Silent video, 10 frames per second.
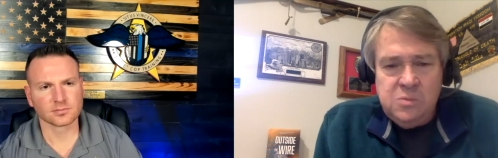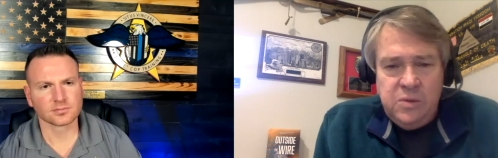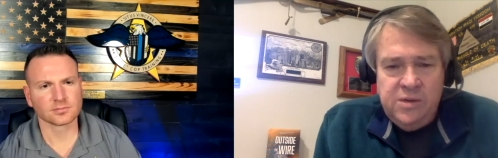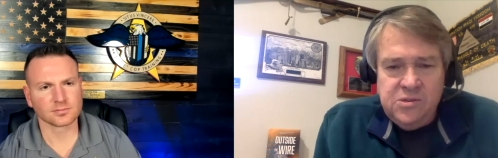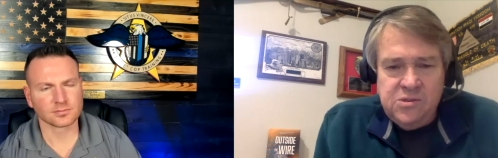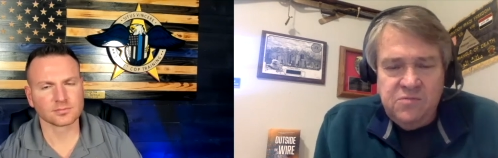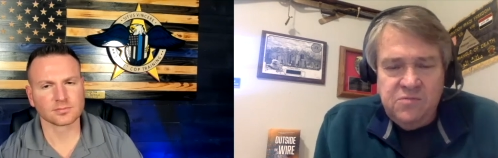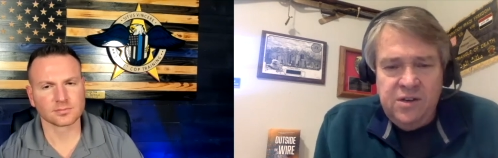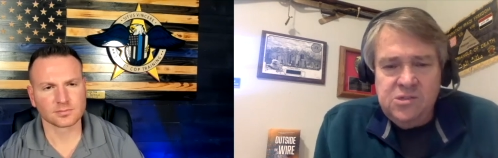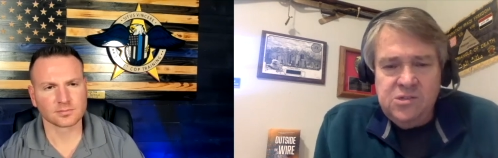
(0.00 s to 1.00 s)
Speaker 1: places to
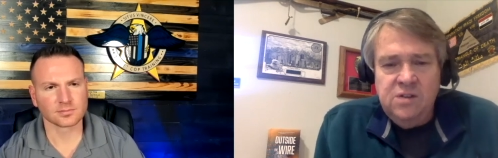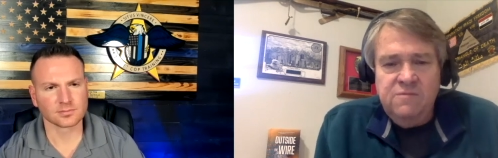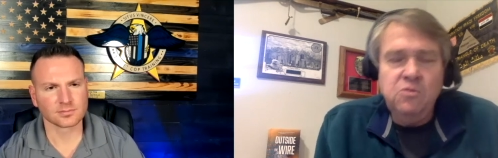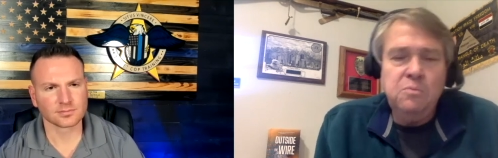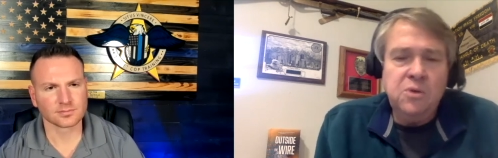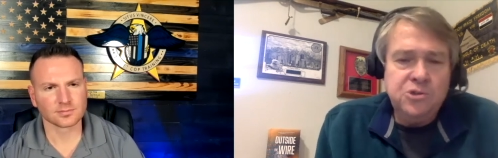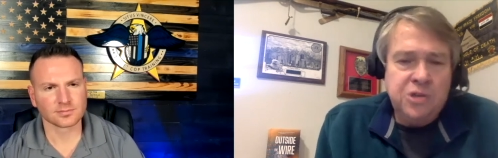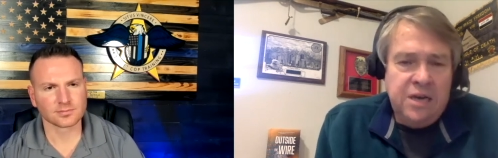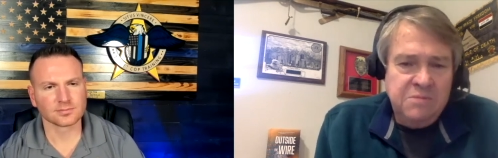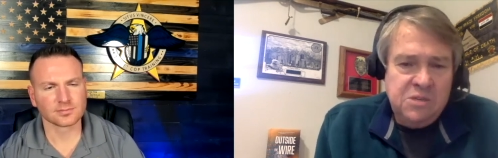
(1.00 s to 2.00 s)
find it. It's in a few
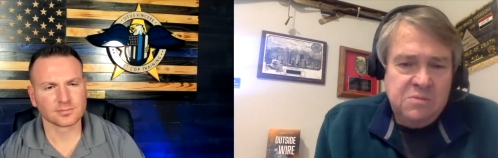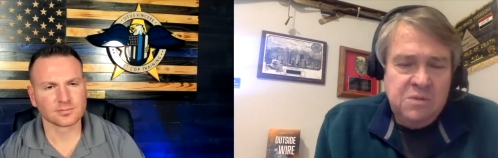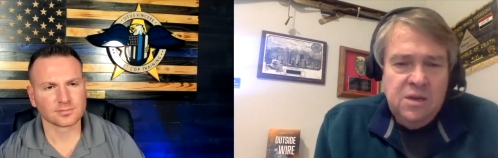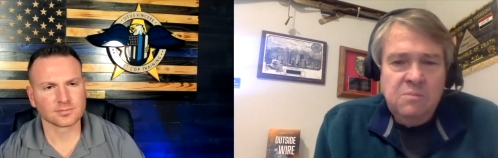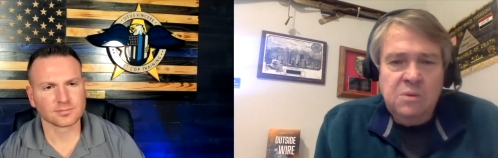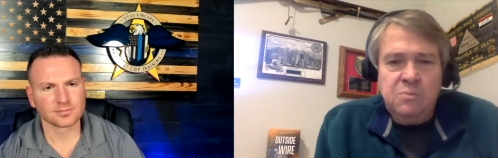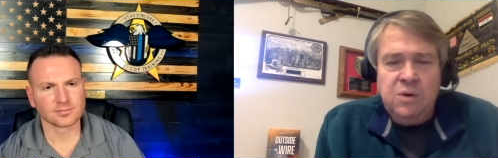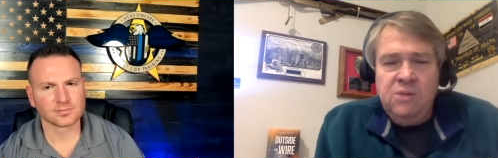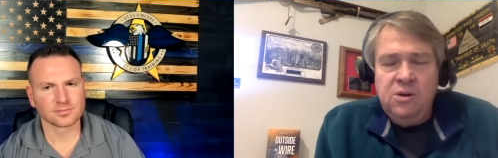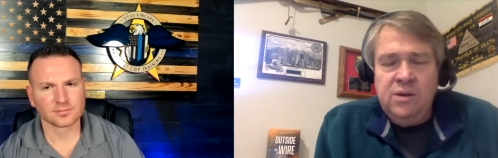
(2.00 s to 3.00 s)
bookshops, but
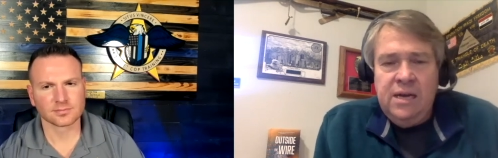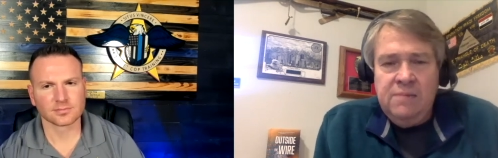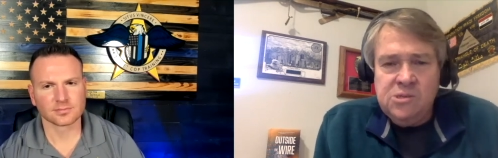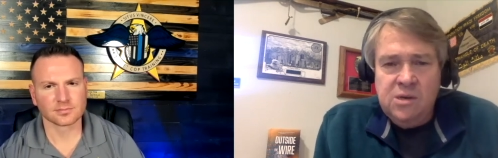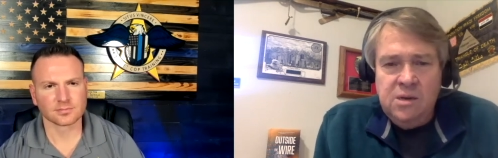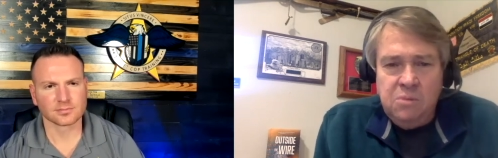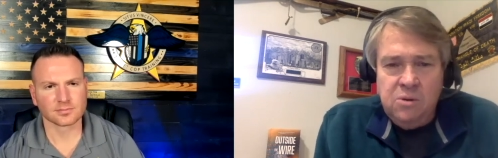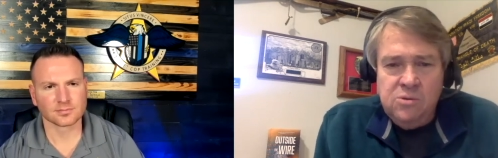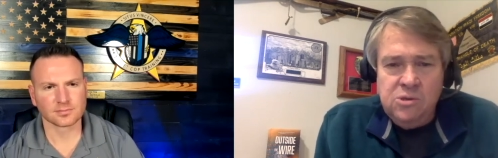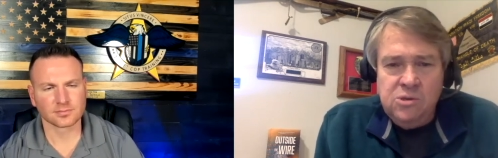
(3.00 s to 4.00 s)
primarily Amazon and
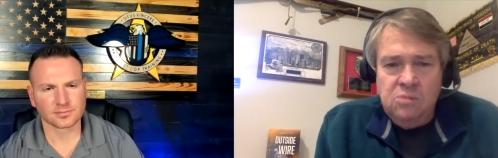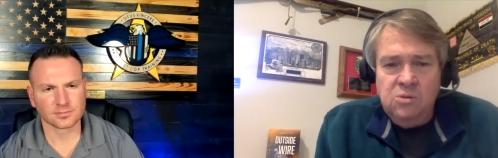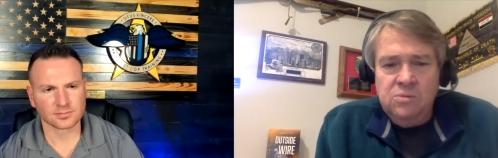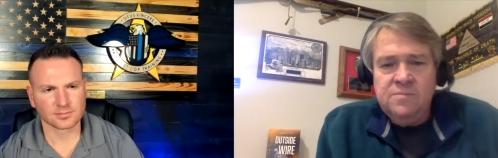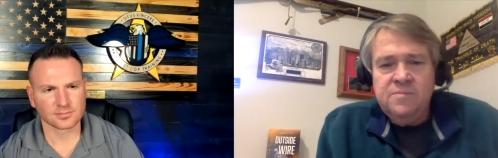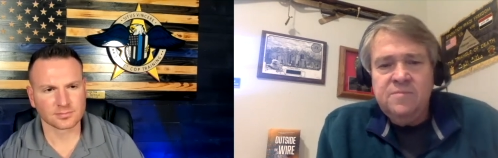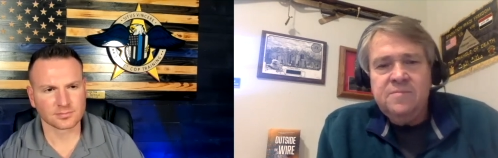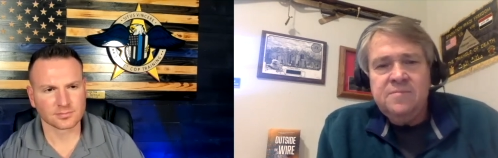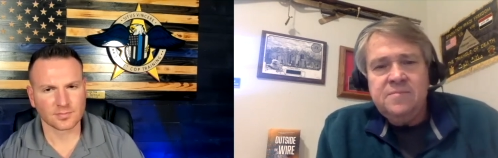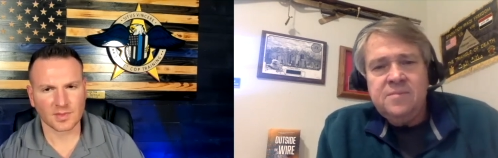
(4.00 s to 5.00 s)
Barnes and Noble.
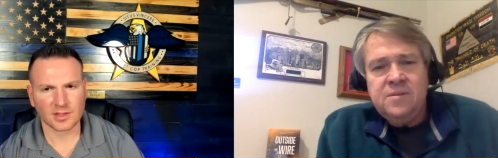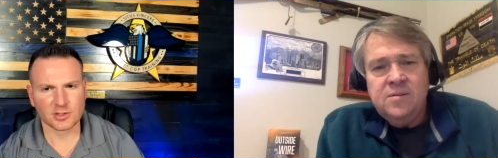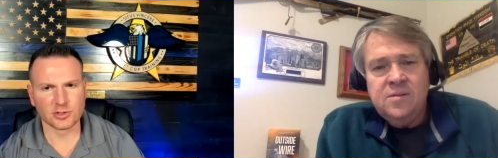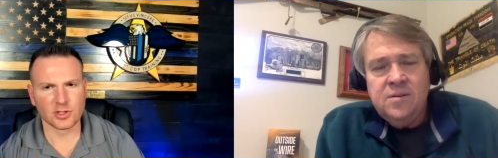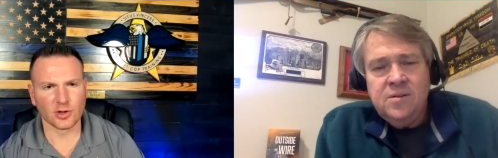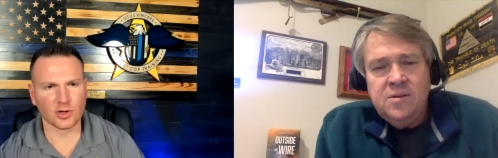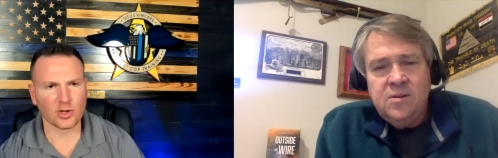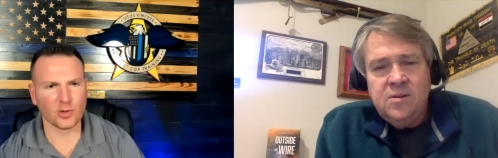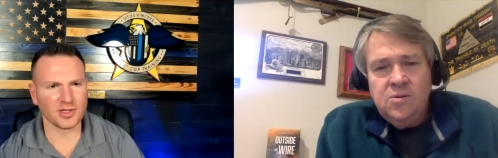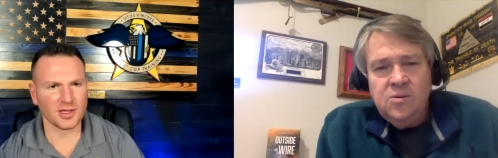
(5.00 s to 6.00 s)
Speaker 2: Do the
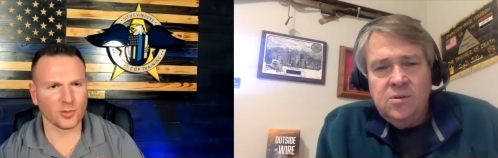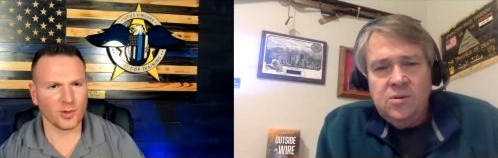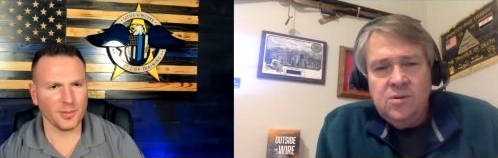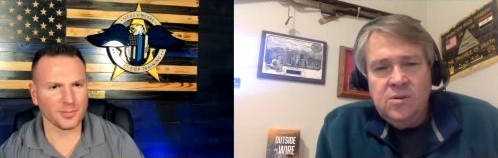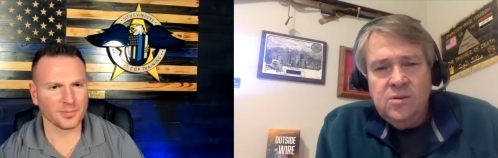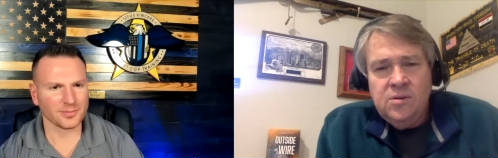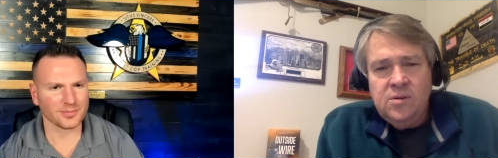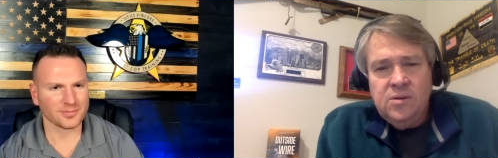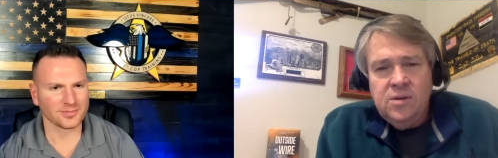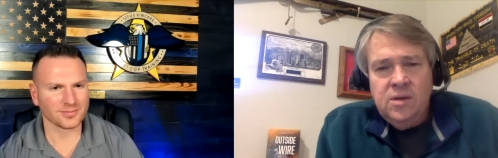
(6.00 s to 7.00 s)
audiobook yet or what?
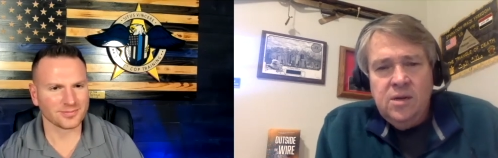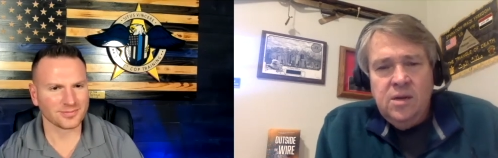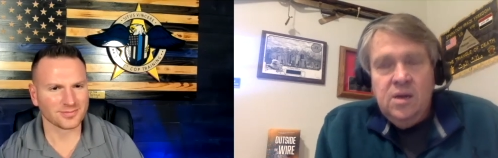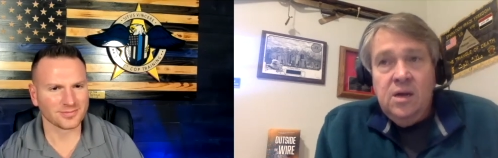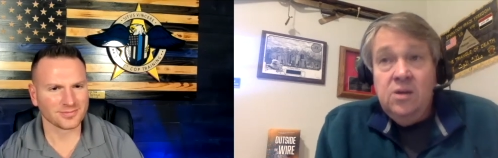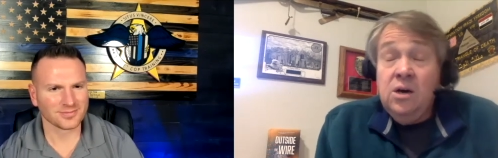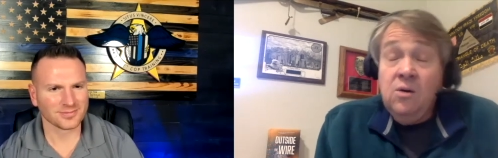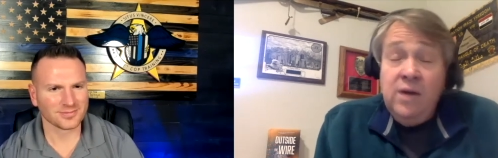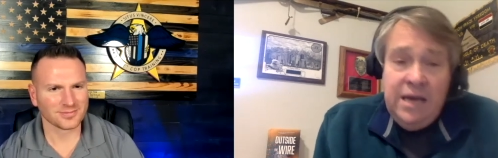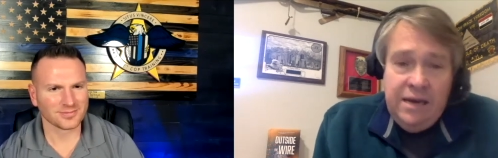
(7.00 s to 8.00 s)
Speaker 1: No,
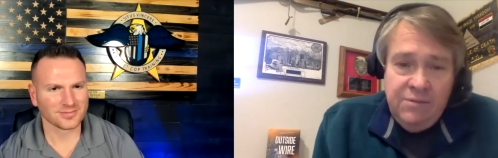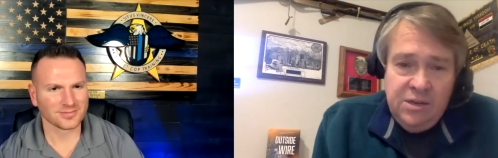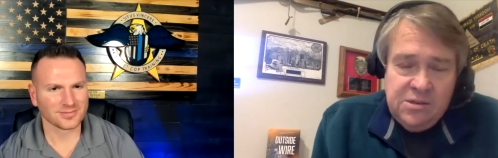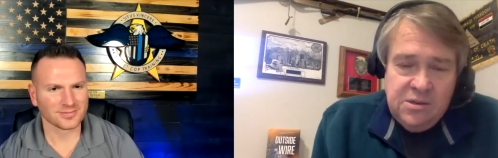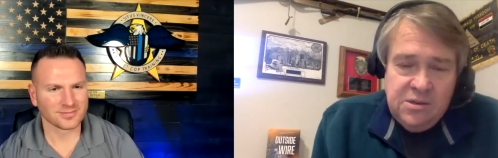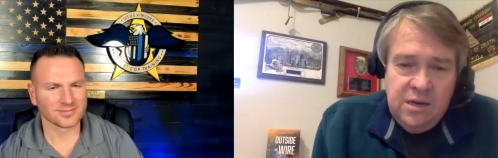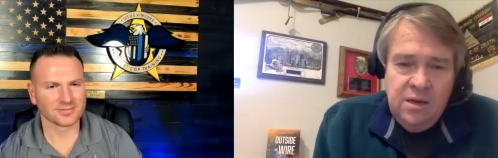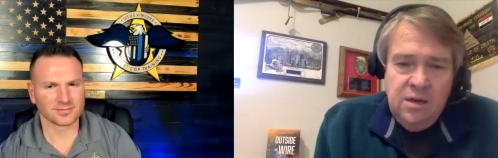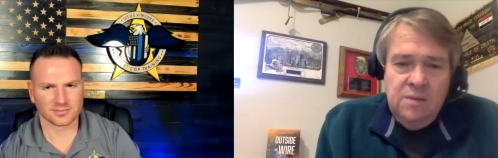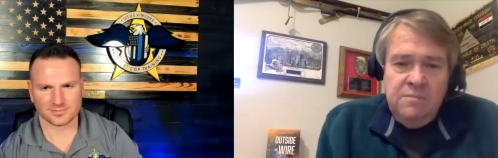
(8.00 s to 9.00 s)
I haven't.
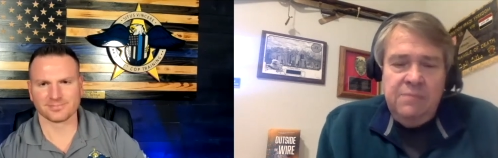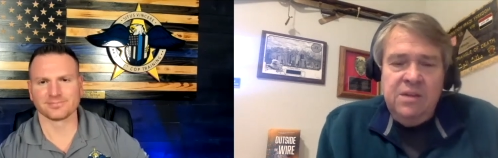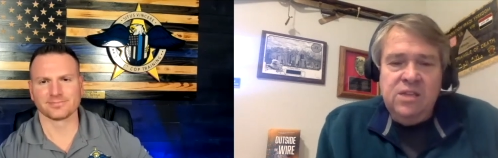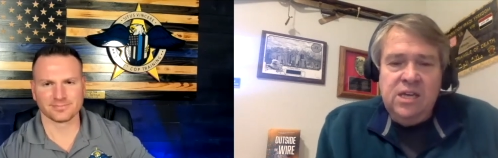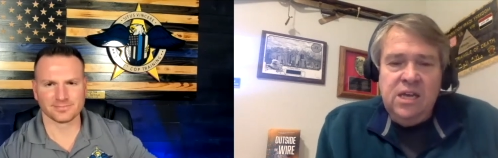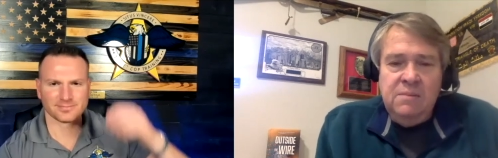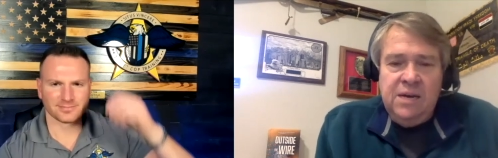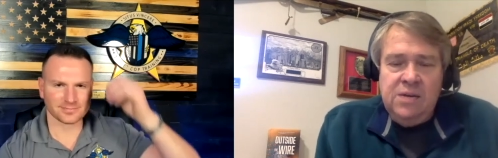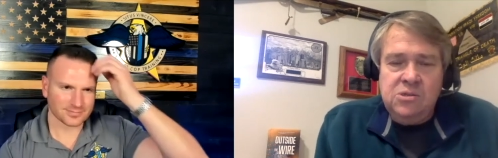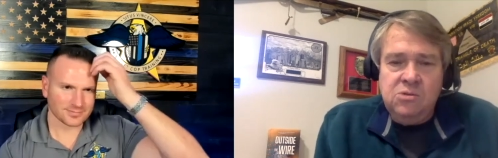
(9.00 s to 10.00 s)
Um, I've been thinking
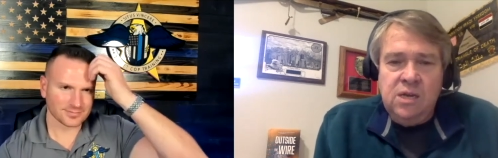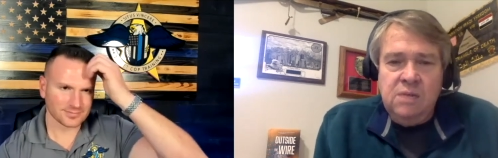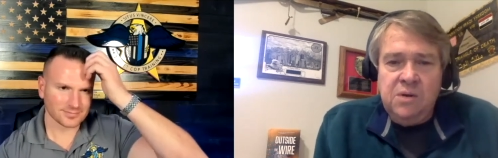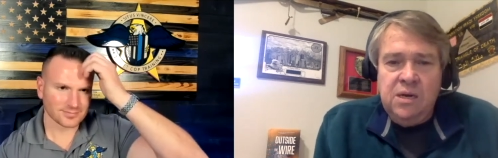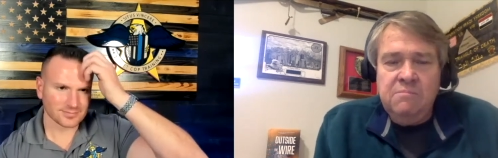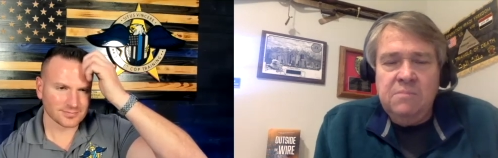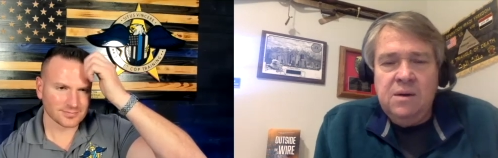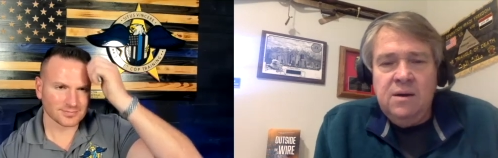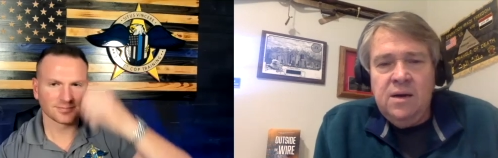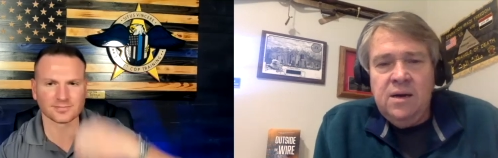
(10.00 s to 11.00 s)
about doing it, but I'm
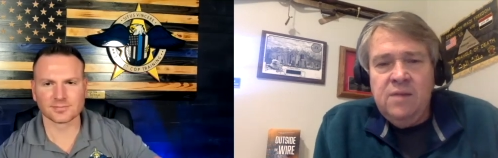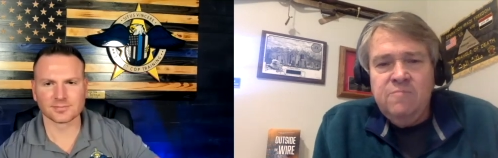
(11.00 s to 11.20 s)
uh,